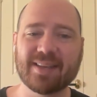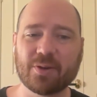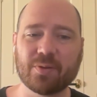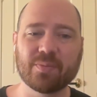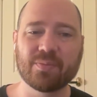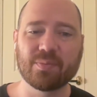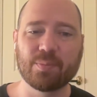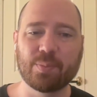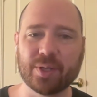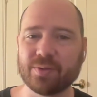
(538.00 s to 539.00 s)
on
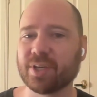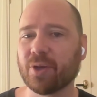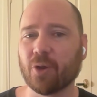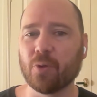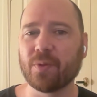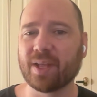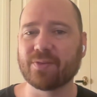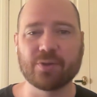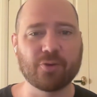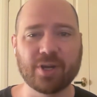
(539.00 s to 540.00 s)
building a home and that's
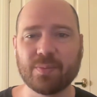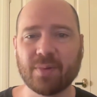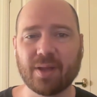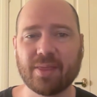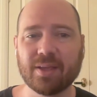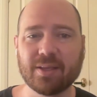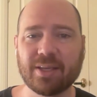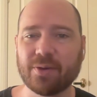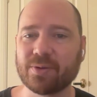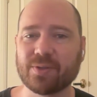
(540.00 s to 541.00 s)
your dream, I think a
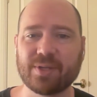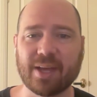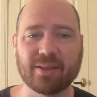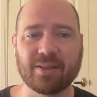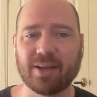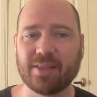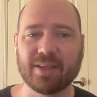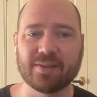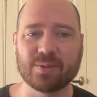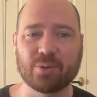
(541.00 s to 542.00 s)
year or two down the line,
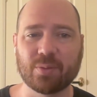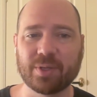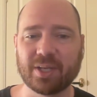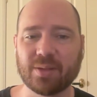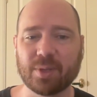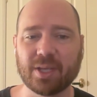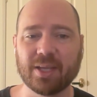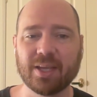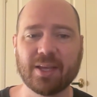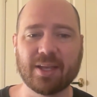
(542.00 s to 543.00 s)
things are probably going to be
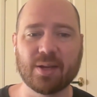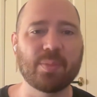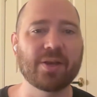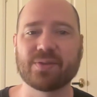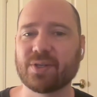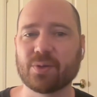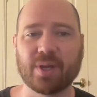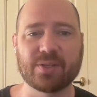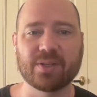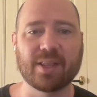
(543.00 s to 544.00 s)
in a better
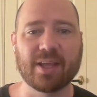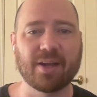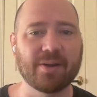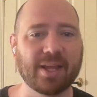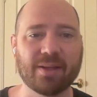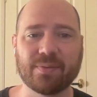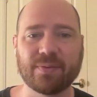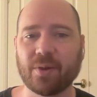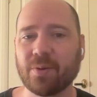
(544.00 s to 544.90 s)
situation than they are now. So